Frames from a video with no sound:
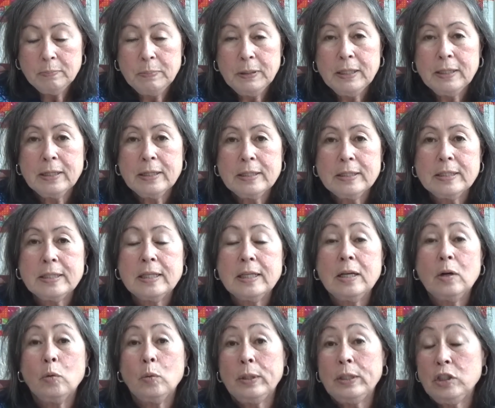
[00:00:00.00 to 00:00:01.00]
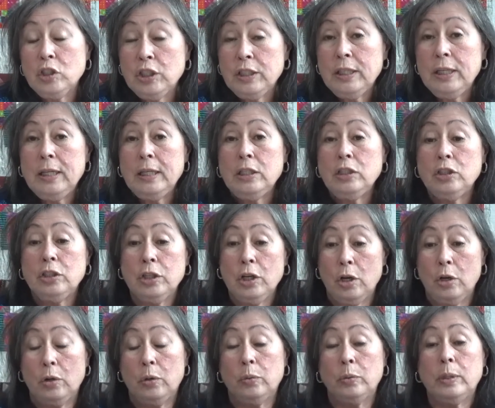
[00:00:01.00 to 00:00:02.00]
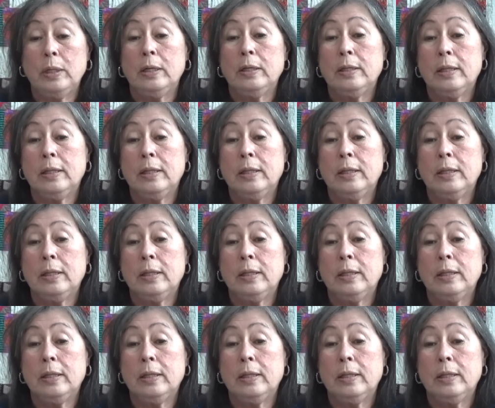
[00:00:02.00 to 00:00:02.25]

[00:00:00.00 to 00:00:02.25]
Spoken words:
because when she showed